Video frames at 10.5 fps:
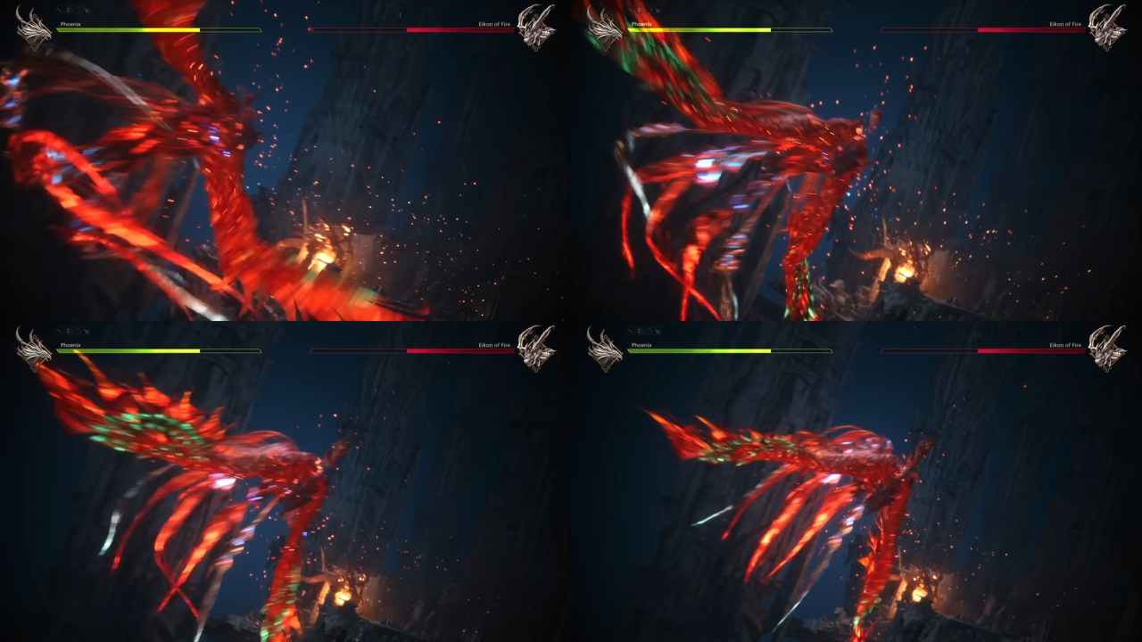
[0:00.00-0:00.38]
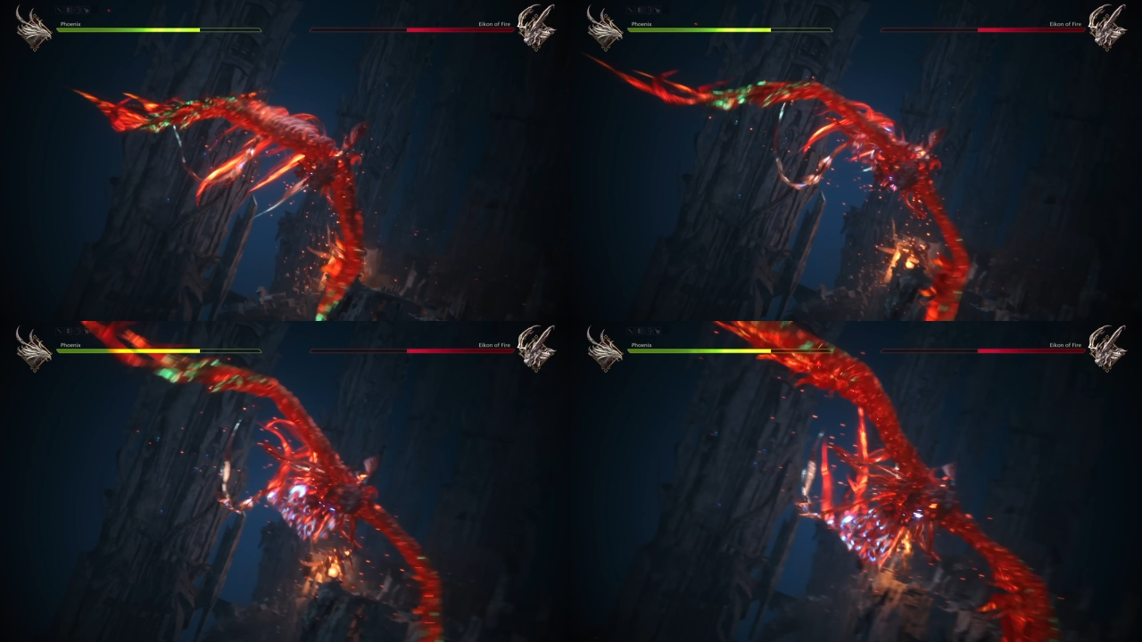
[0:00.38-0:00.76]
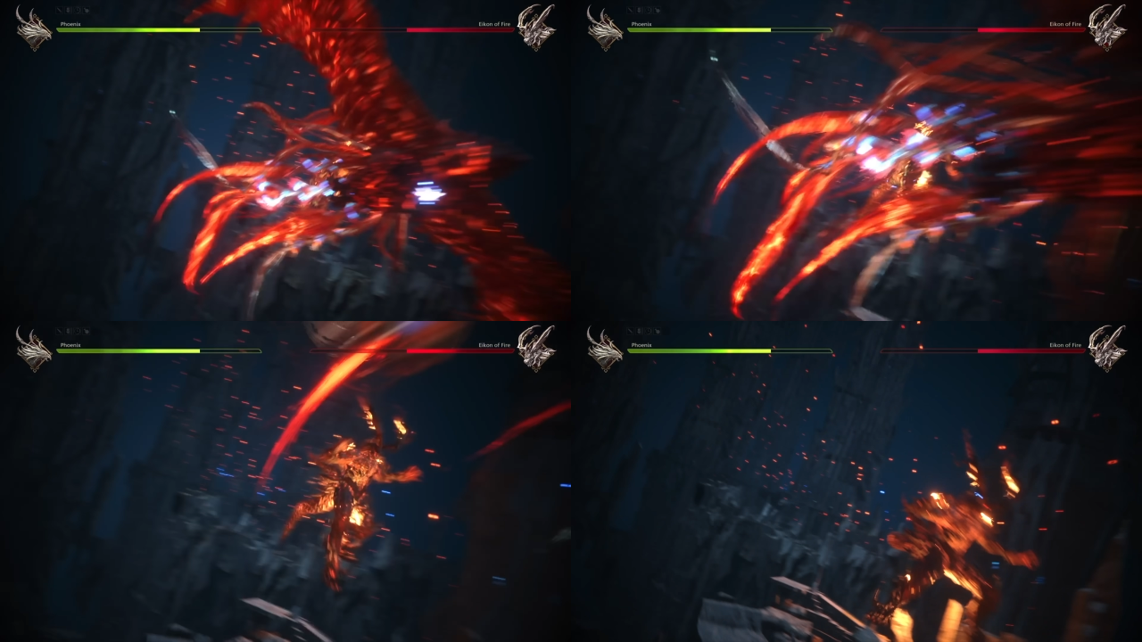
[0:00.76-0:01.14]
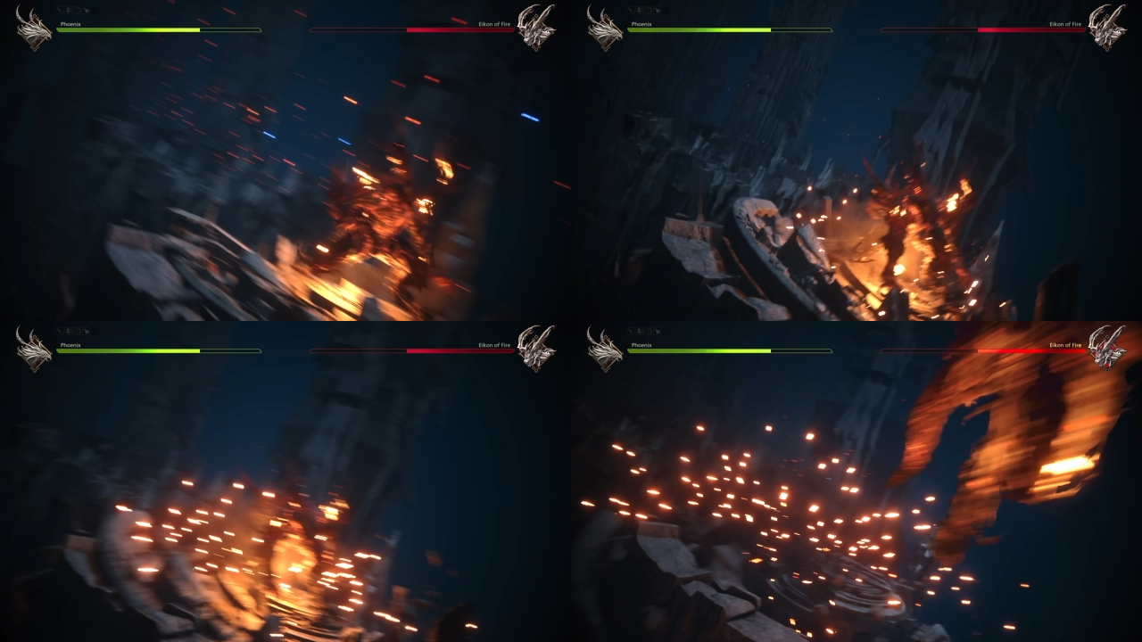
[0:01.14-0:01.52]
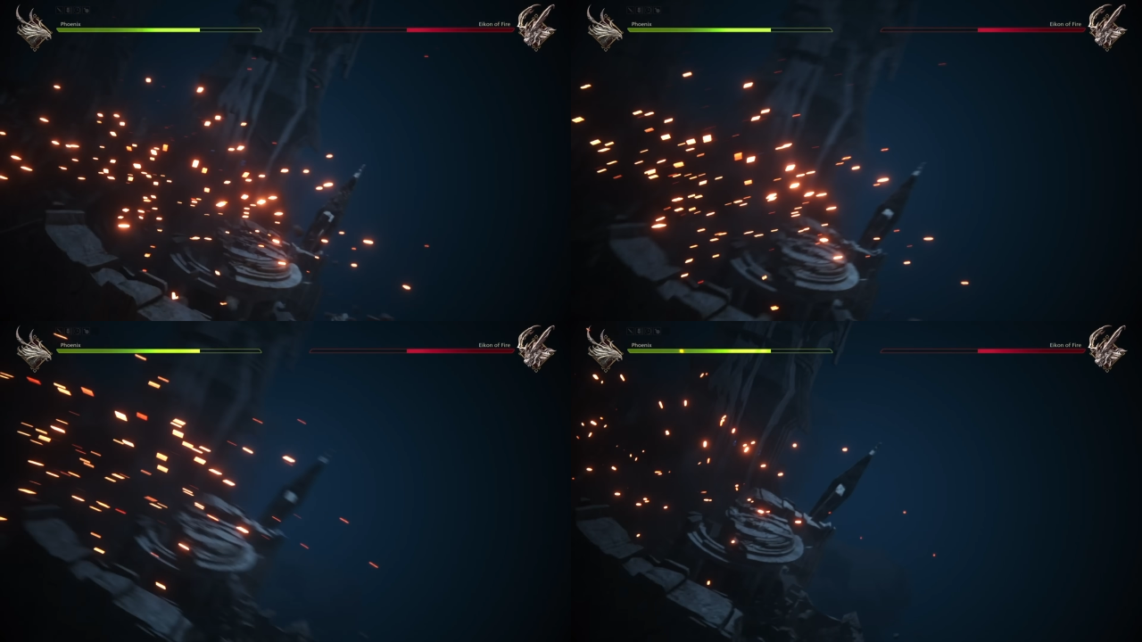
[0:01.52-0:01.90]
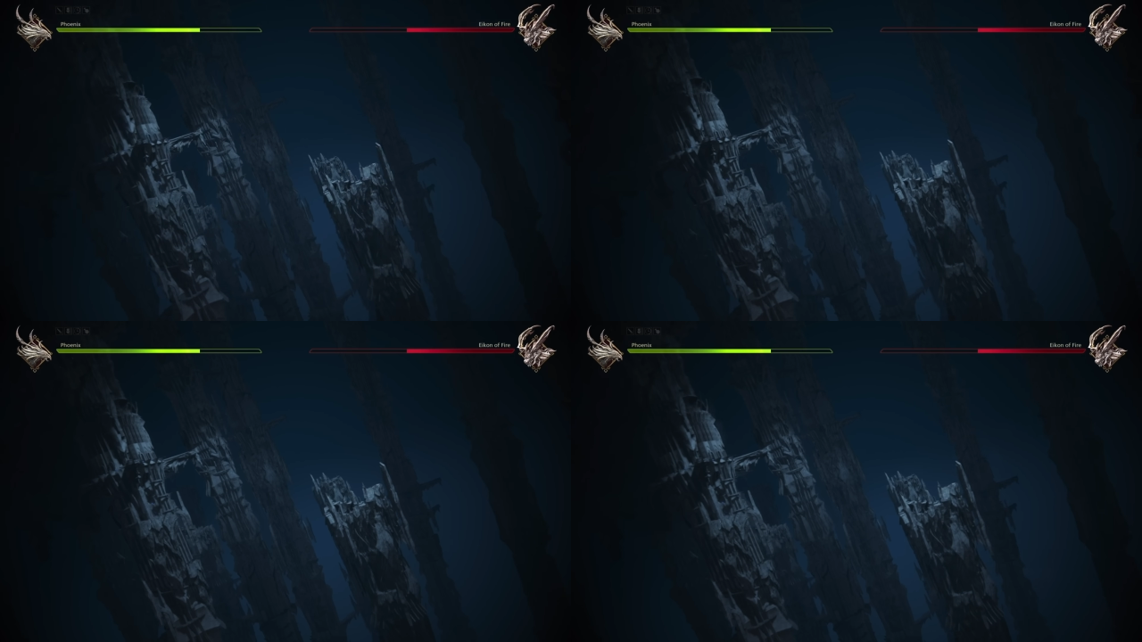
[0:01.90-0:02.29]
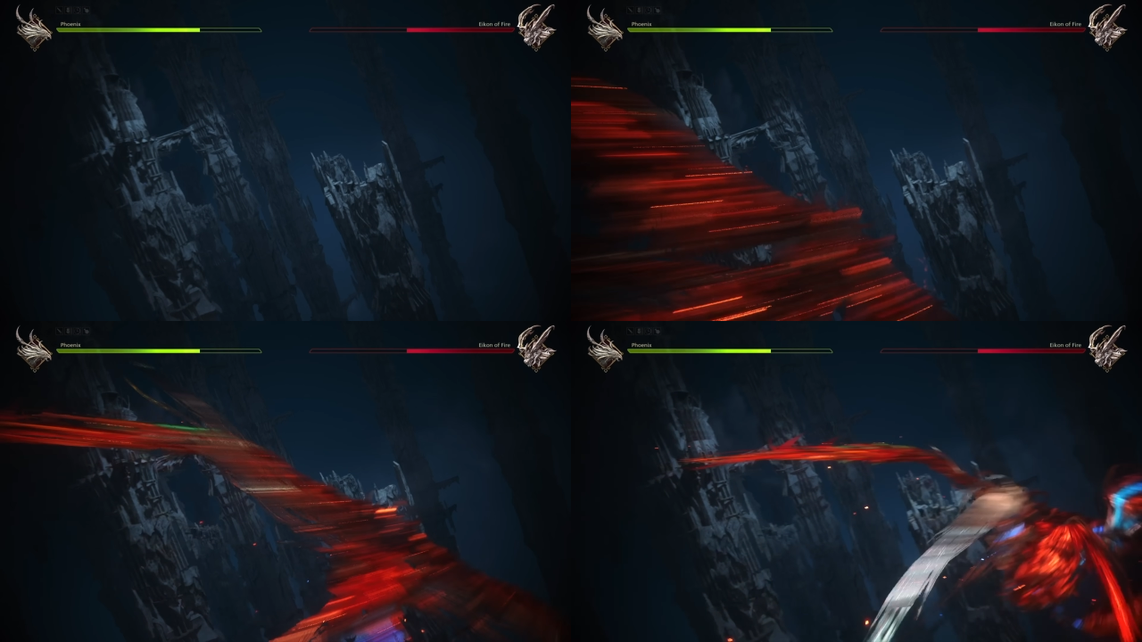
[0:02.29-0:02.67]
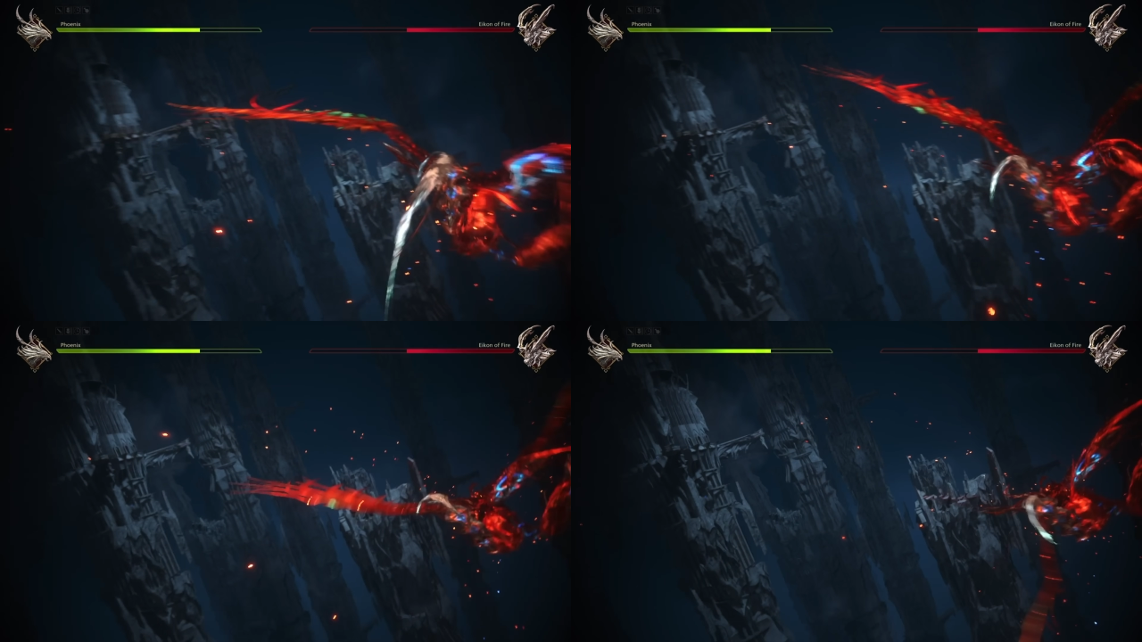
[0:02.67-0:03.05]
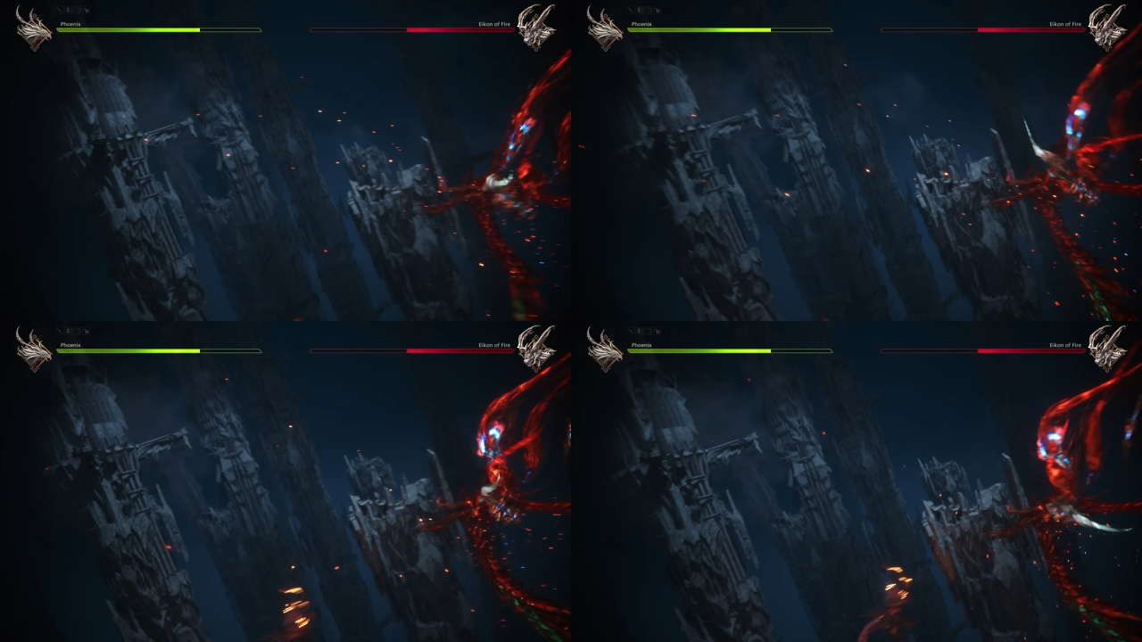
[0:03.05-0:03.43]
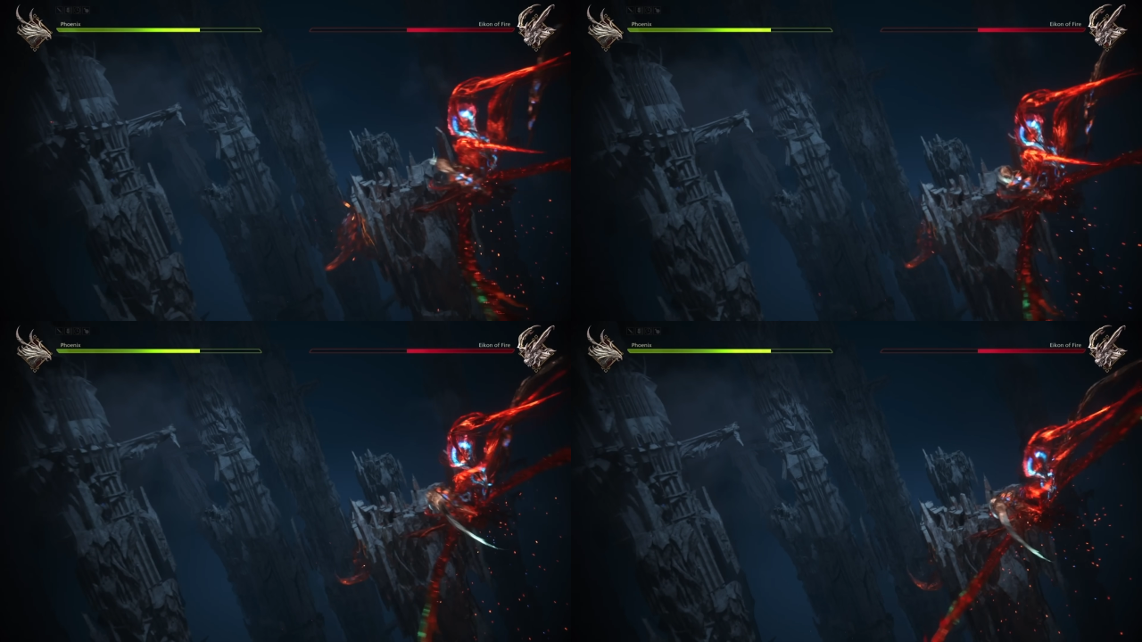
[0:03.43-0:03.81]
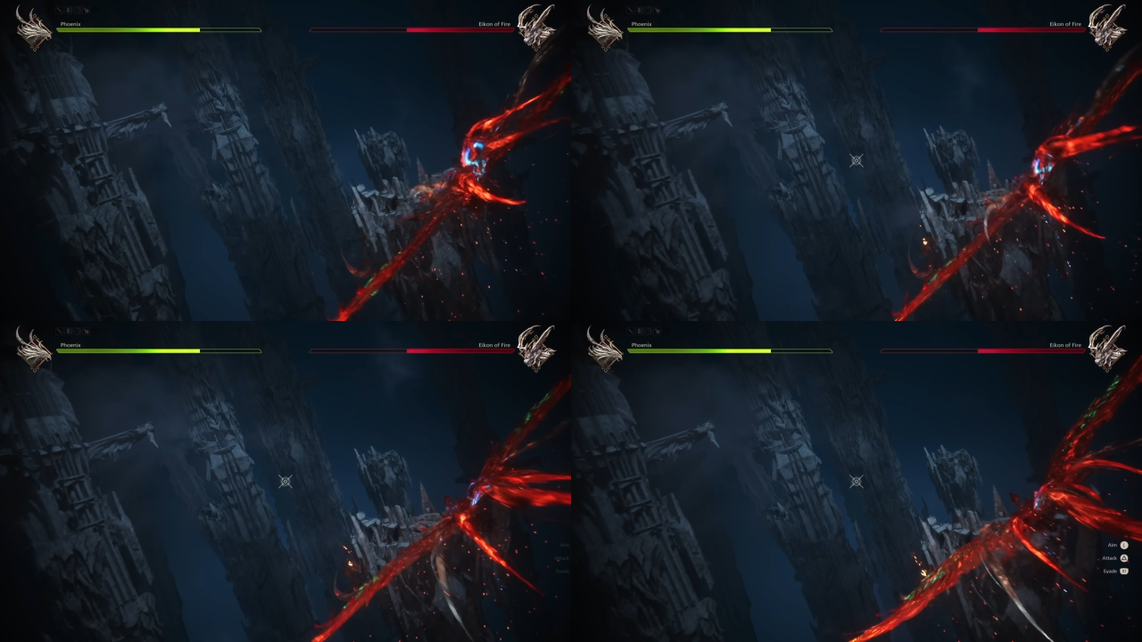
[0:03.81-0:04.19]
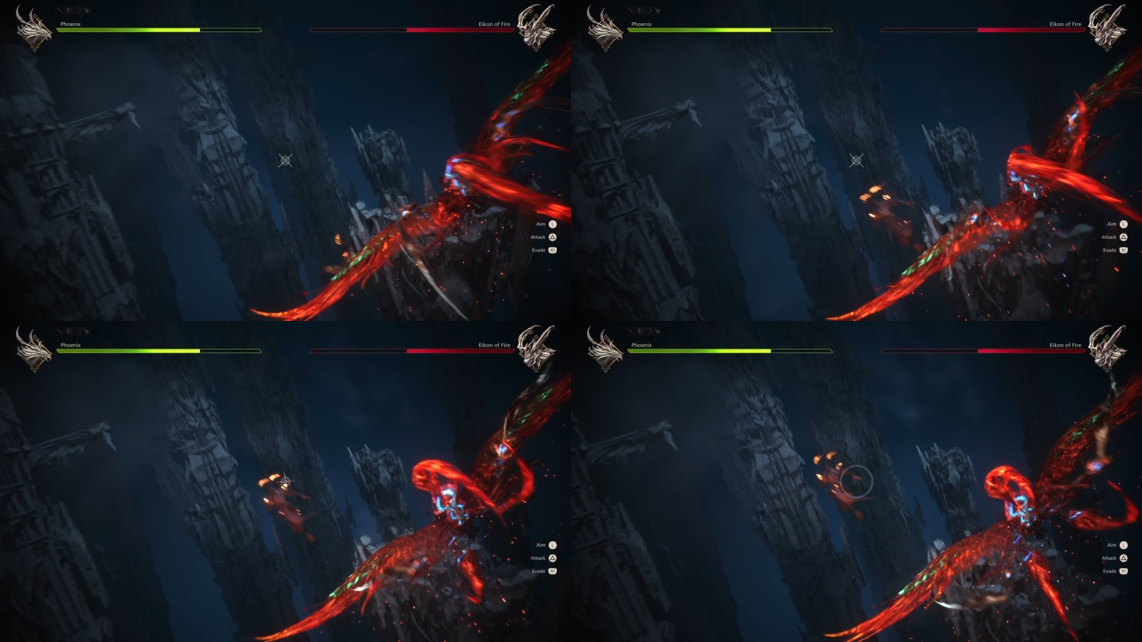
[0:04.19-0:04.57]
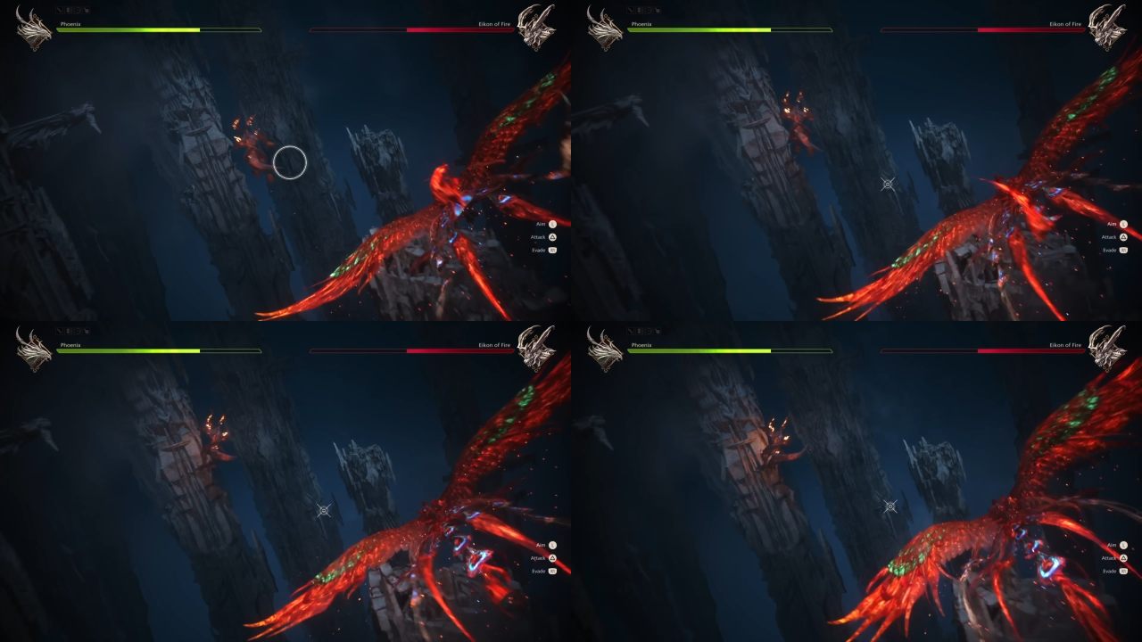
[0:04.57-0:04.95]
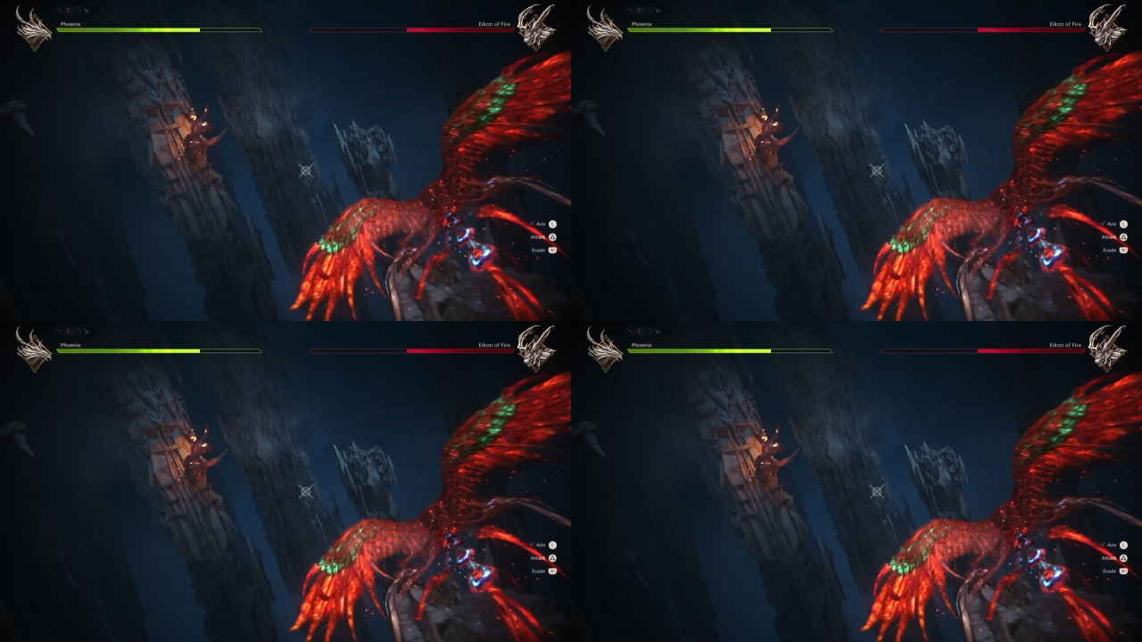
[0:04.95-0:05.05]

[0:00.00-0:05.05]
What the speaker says: Nobody's mouth can be seen.